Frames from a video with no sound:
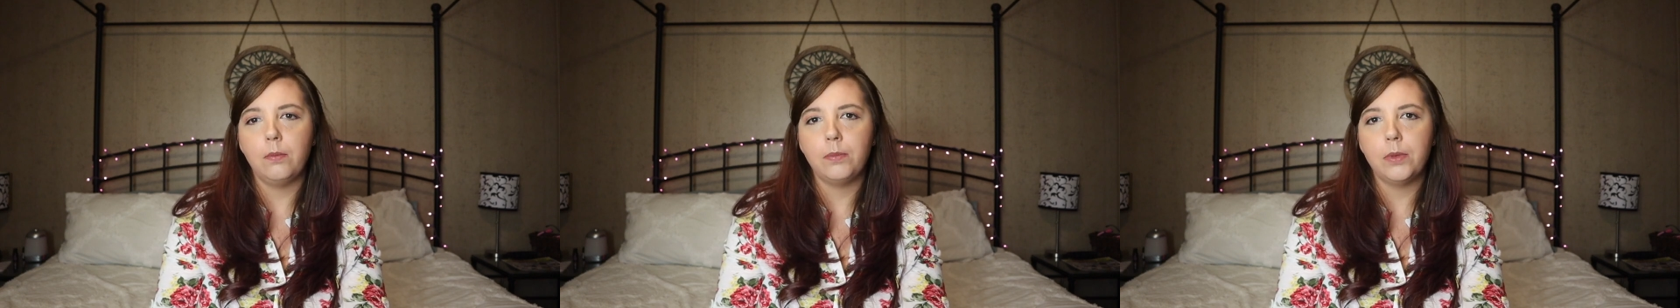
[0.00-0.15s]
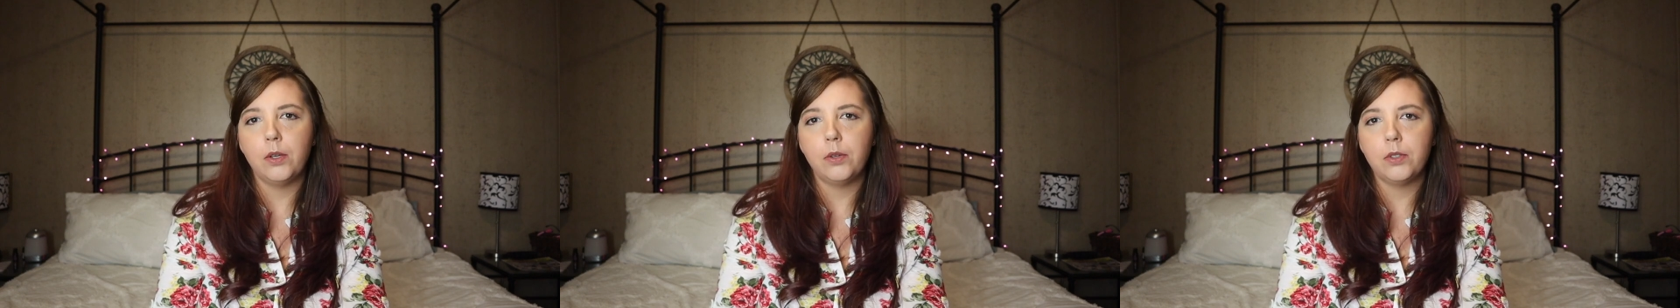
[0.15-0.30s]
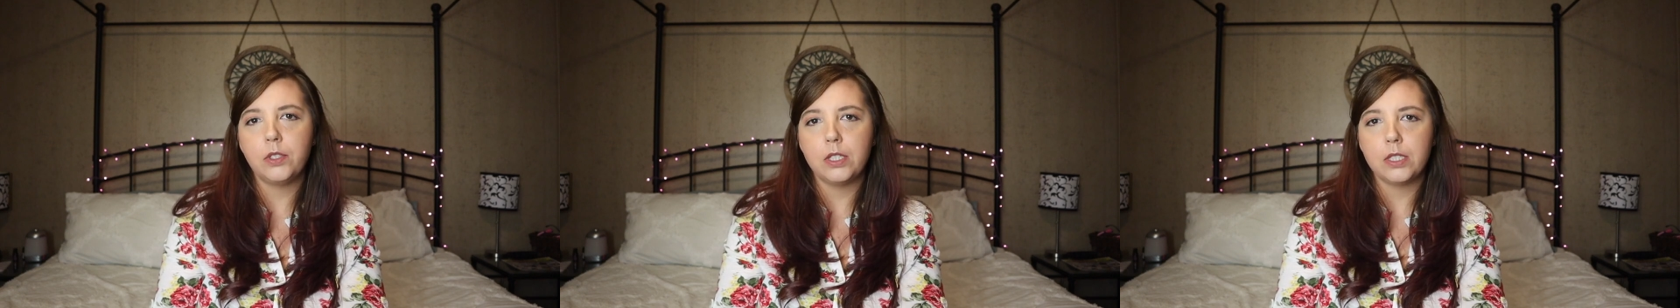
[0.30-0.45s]

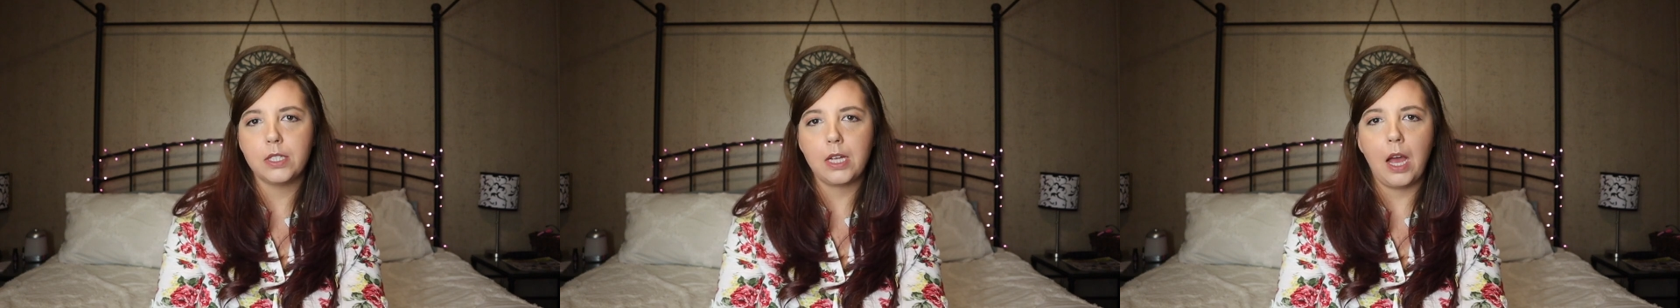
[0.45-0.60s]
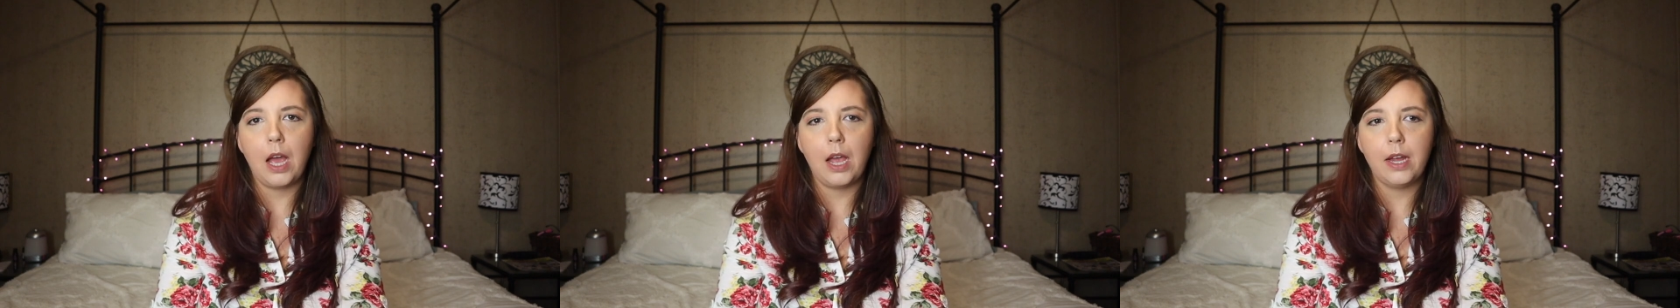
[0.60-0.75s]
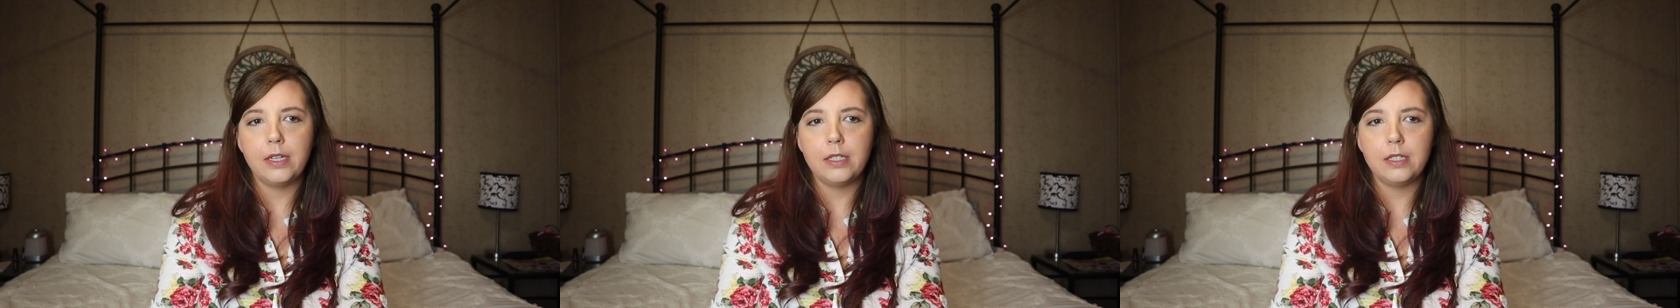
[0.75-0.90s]
there was this
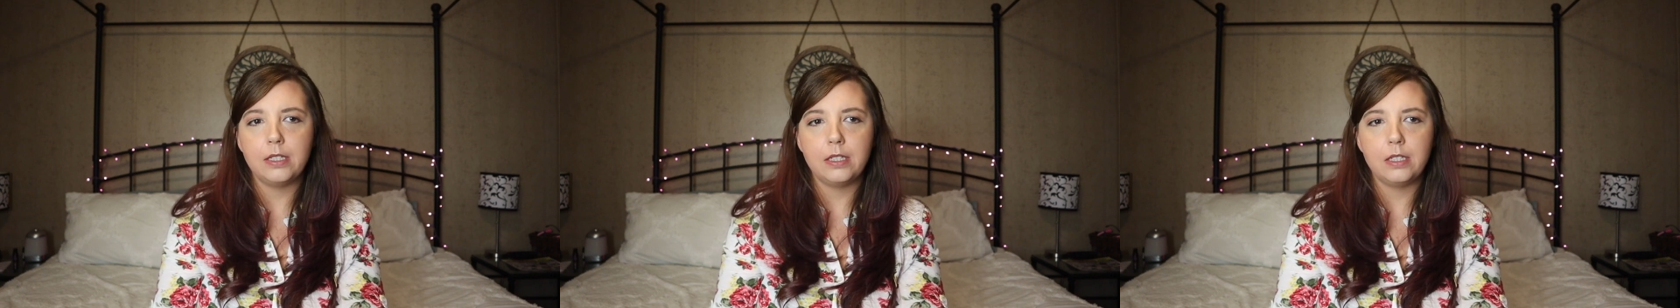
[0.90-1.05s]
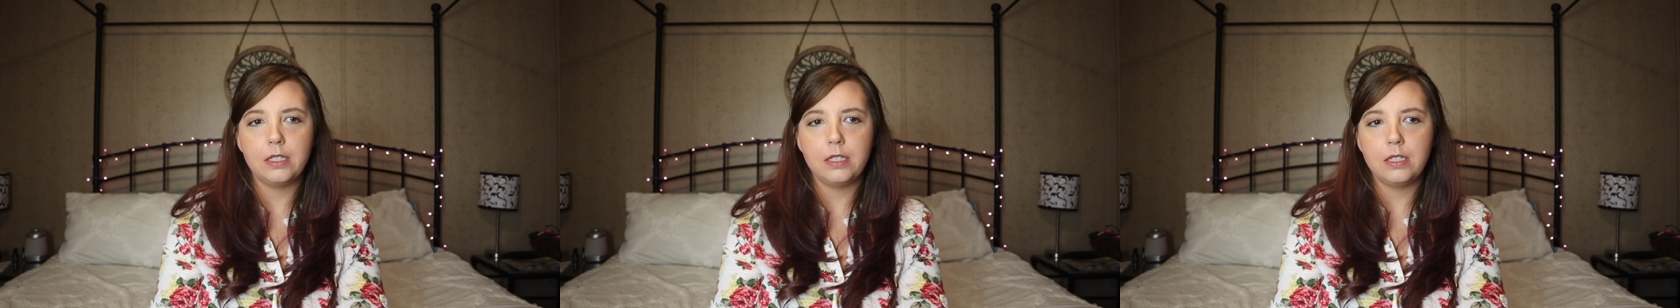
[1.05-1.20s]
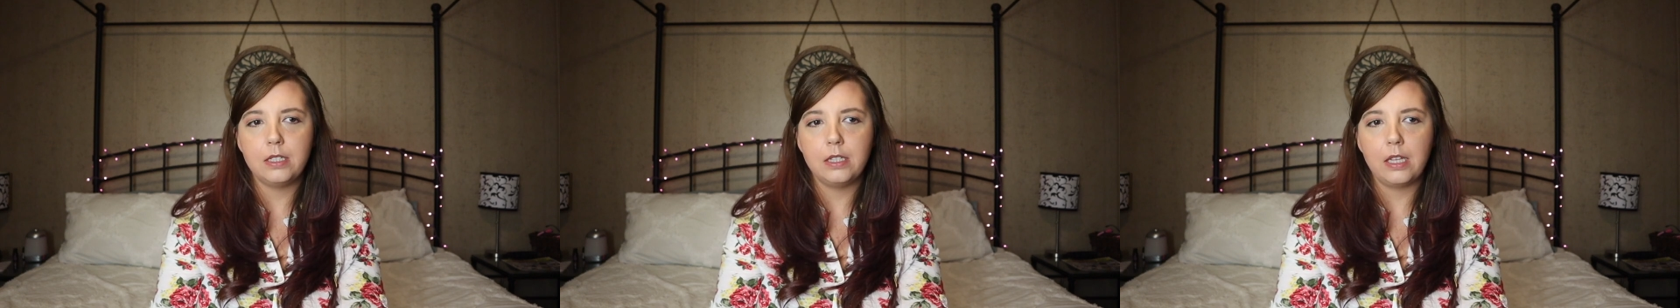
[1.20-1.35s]
kind
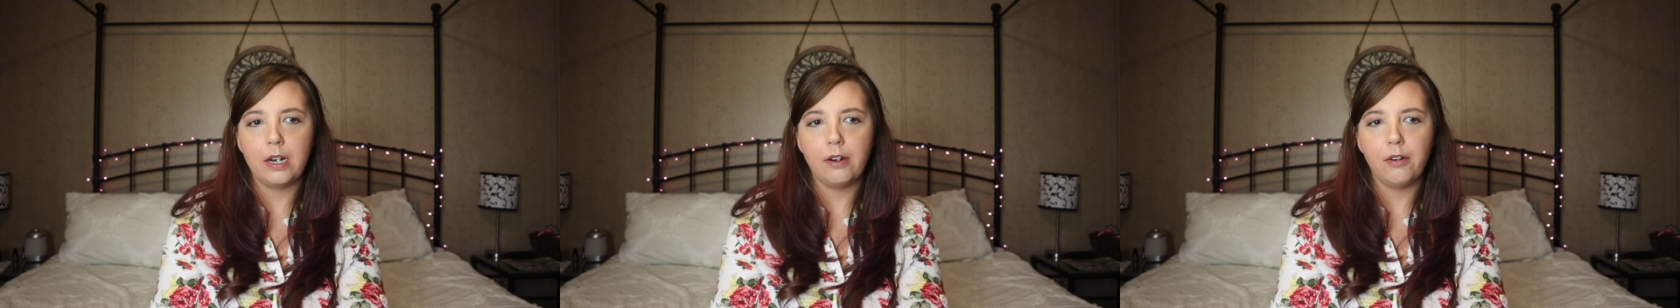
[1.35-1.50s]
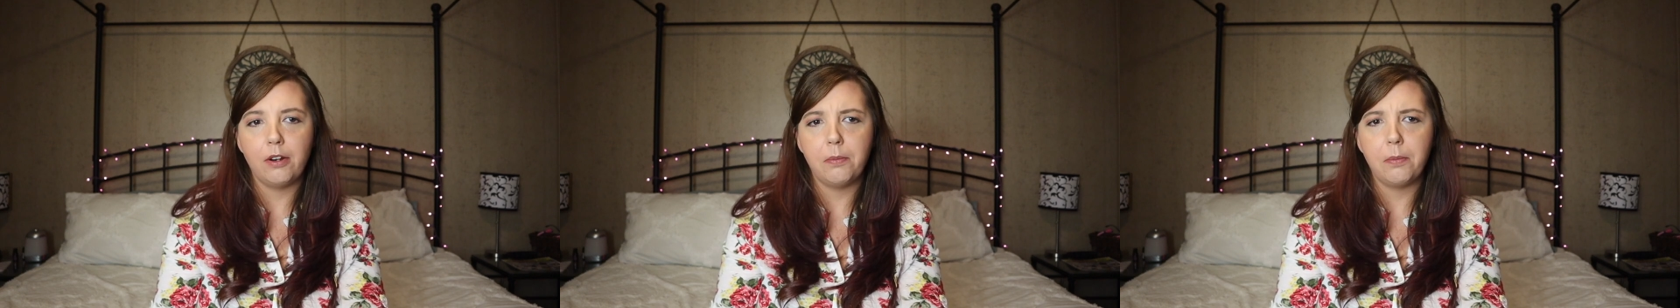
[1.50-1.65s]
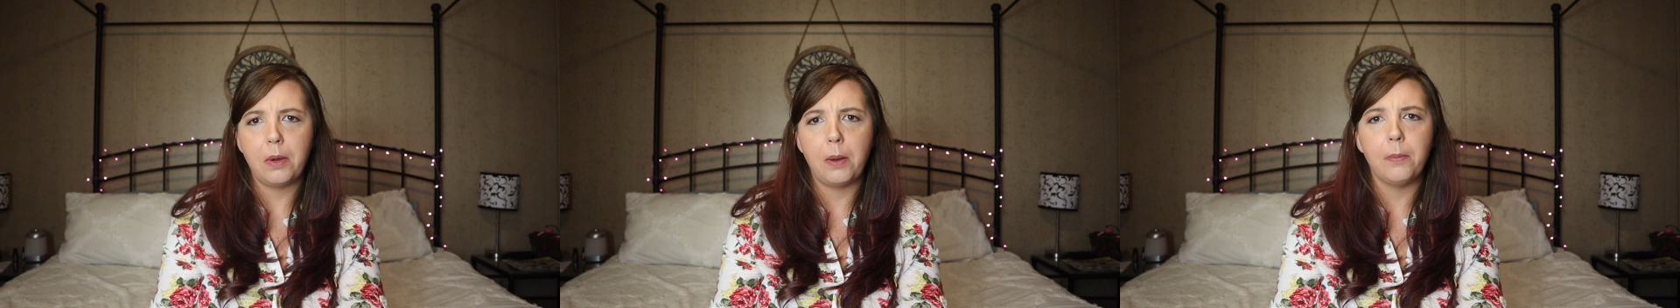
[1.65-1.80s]
that I
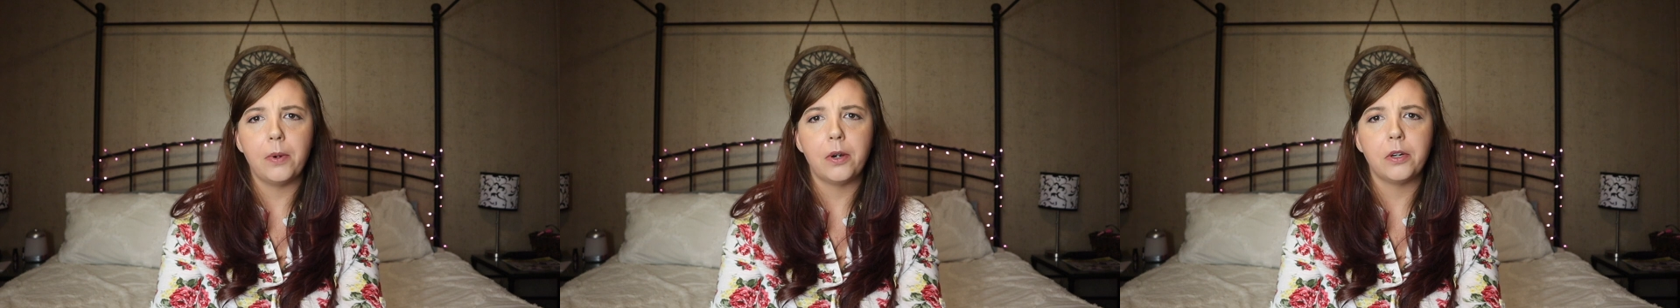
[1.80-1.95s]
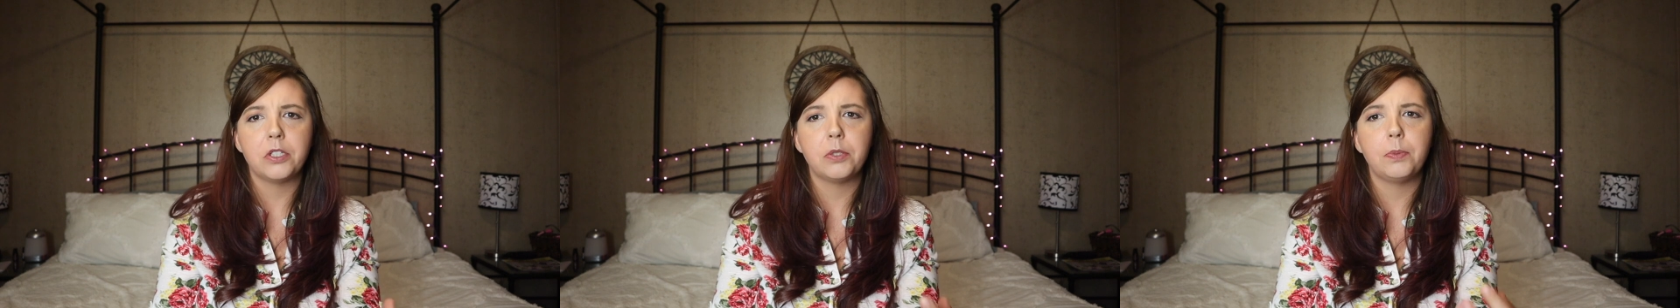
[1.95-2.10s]
remember